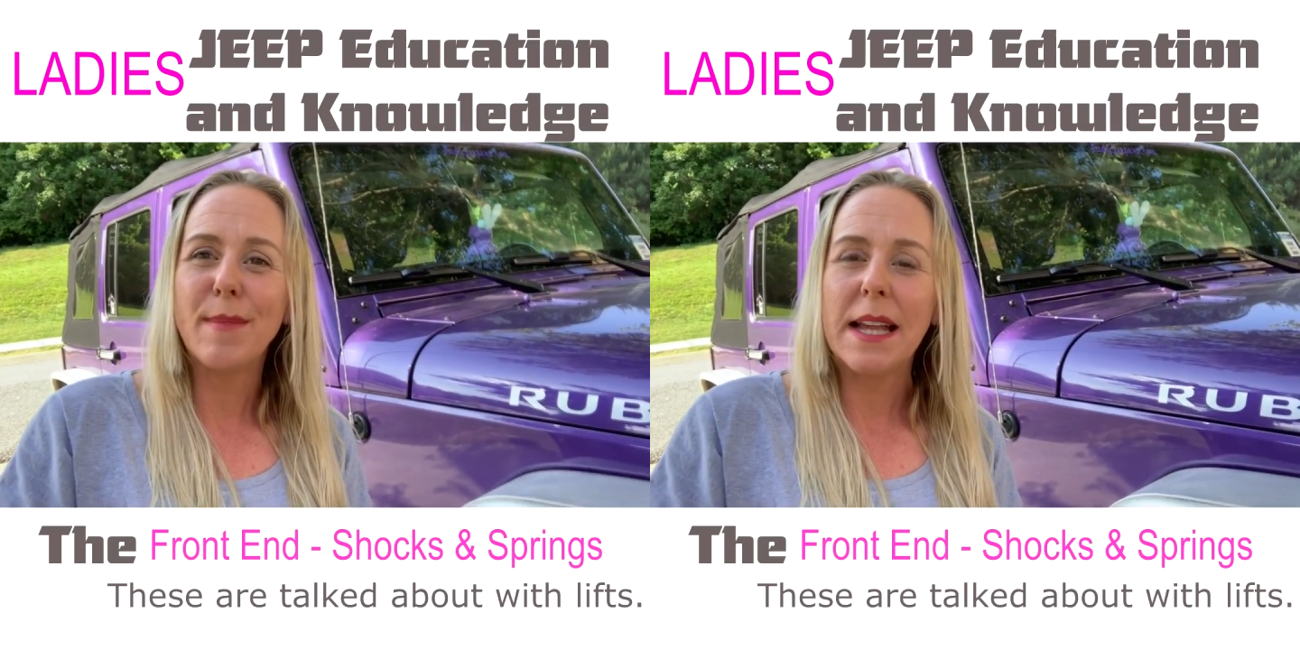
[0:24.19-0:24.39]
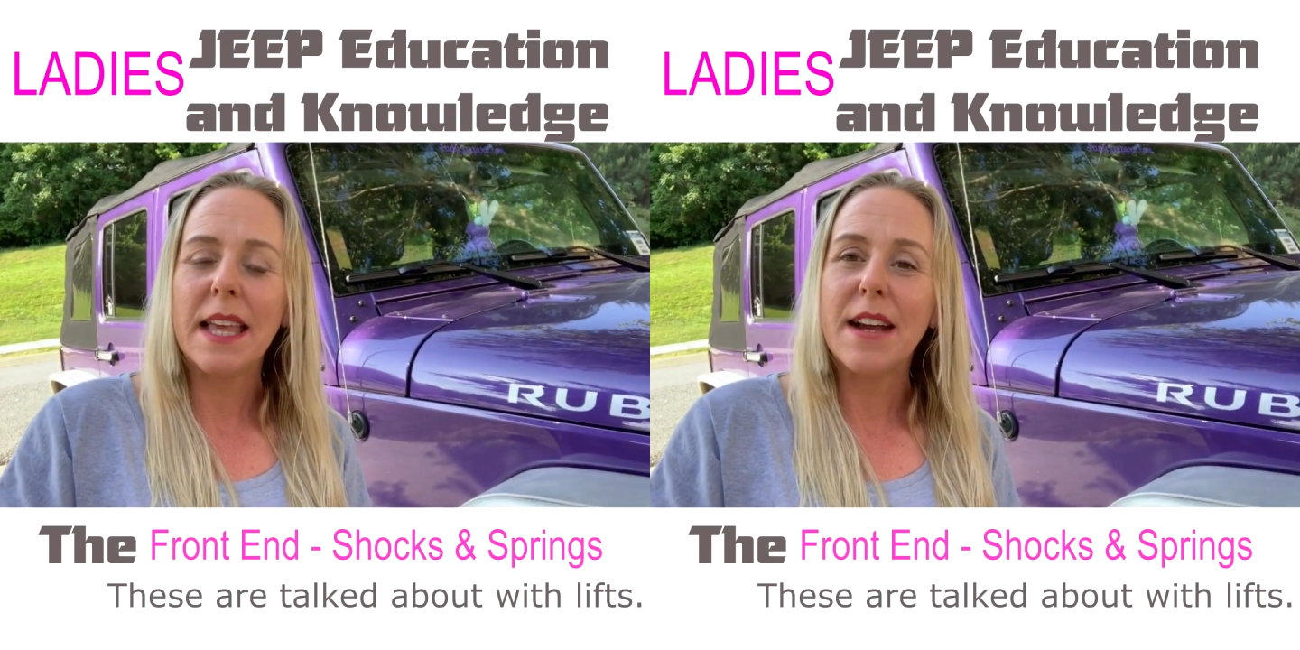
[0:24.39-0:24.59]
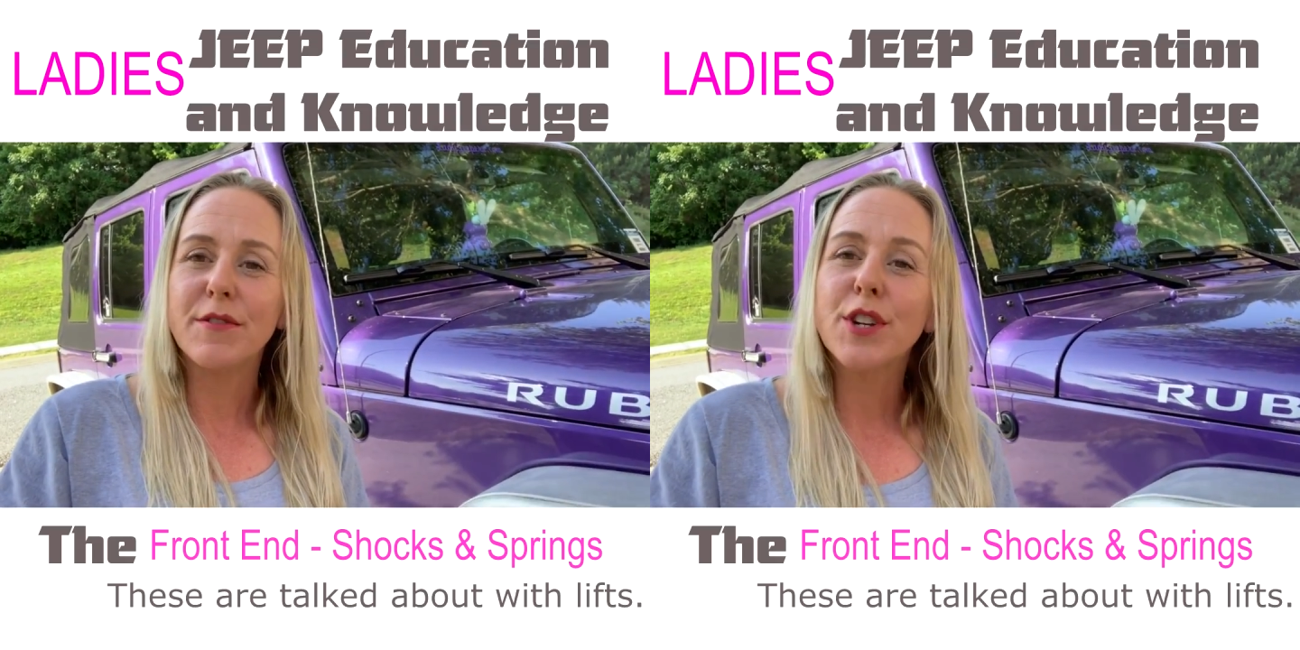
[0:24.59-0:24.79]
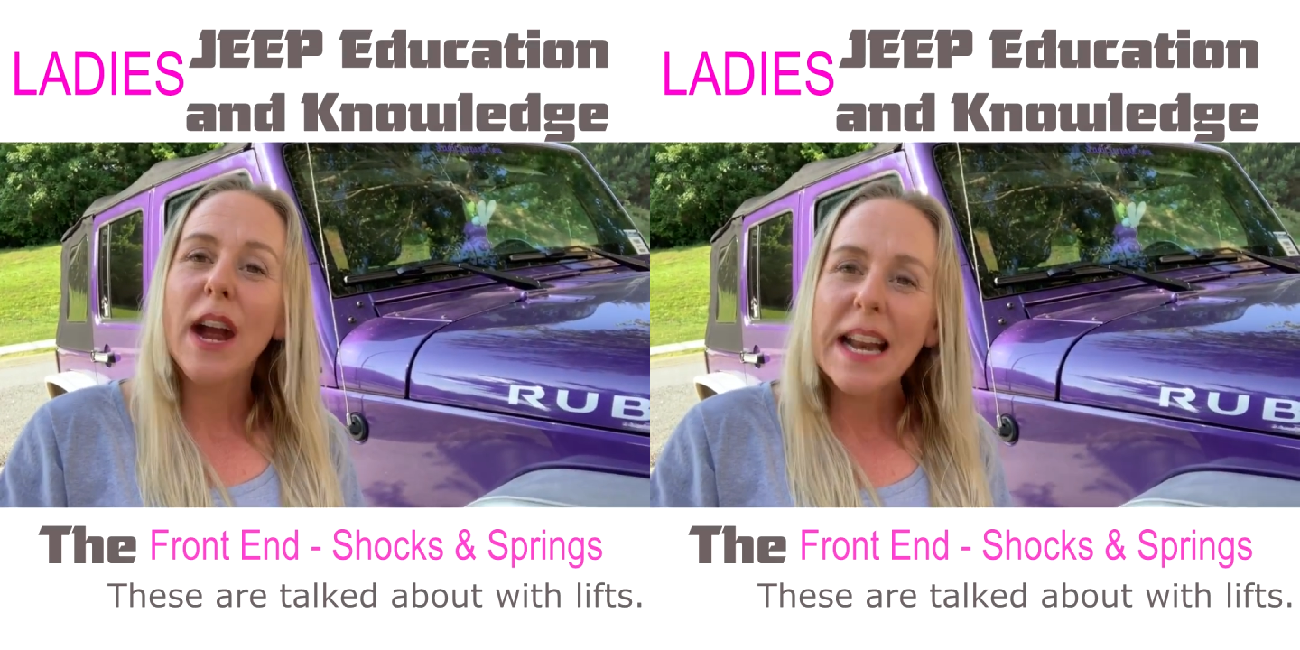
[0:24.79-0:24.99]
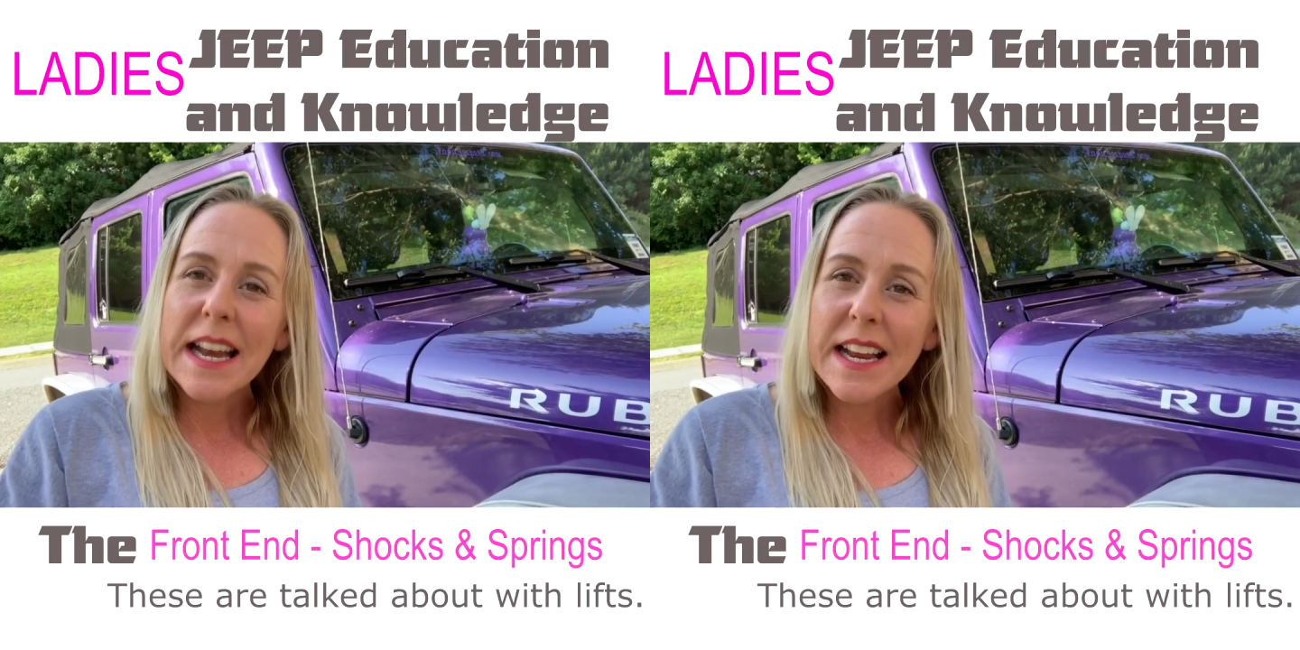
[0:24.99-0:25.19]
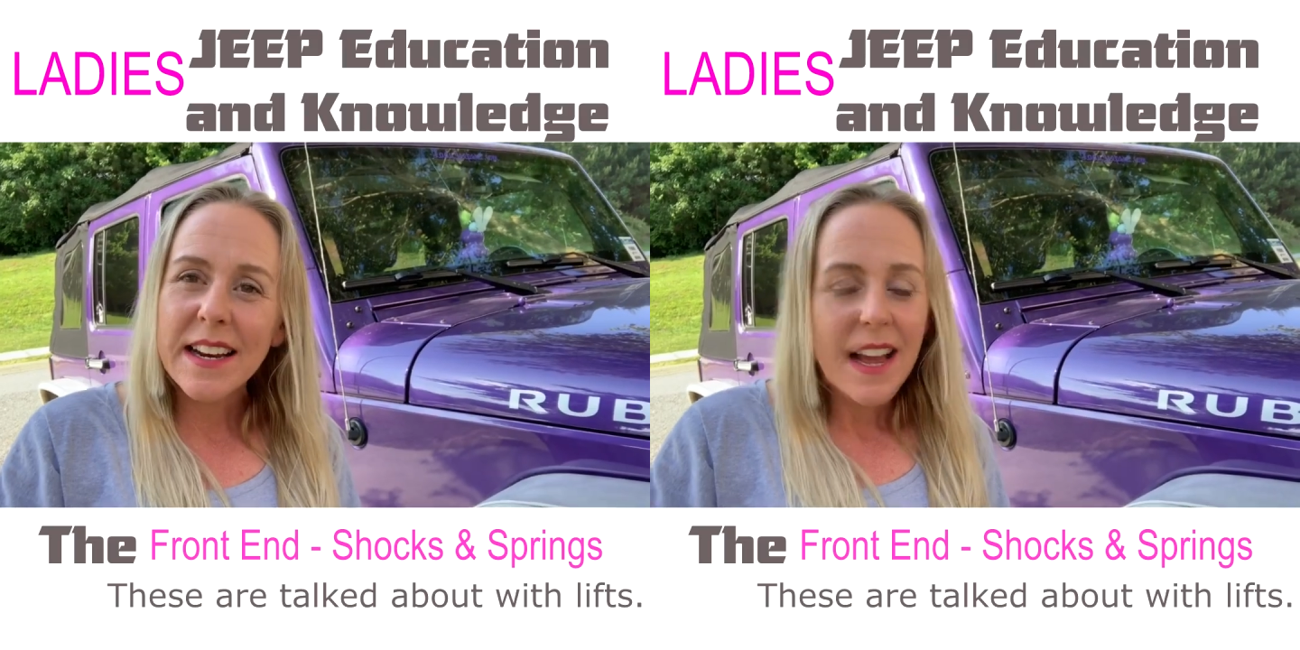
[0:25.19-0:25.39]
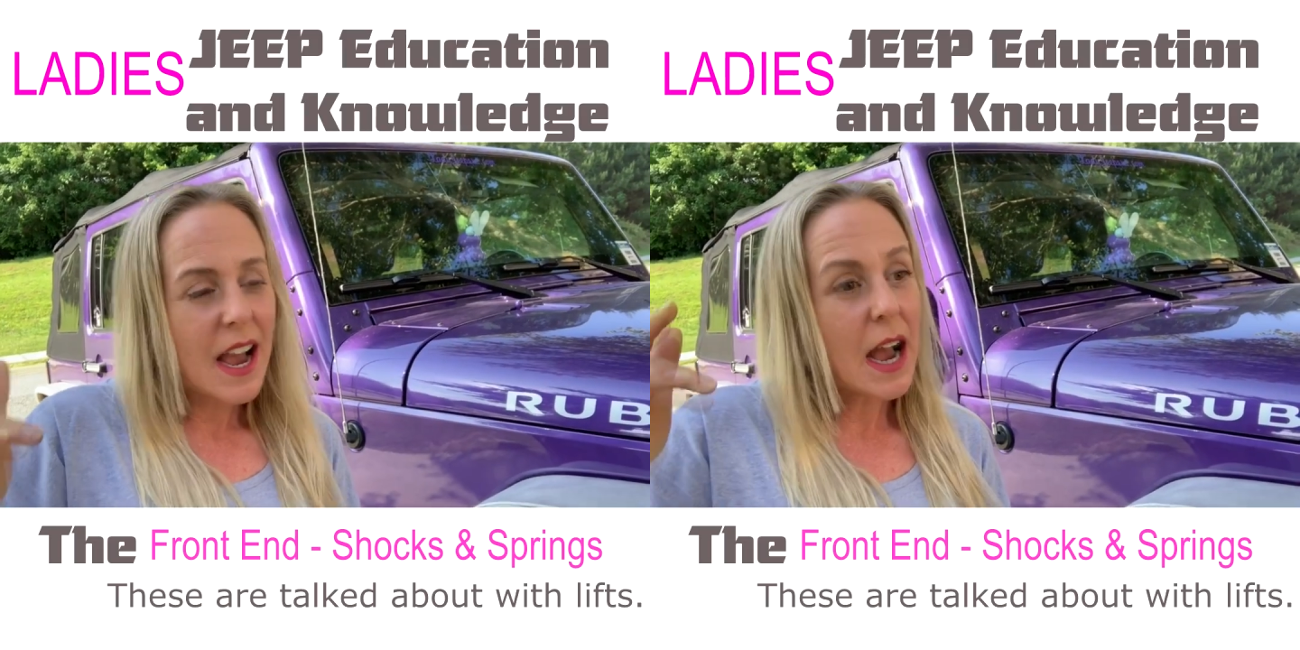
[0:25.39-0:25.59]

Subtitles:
my live training,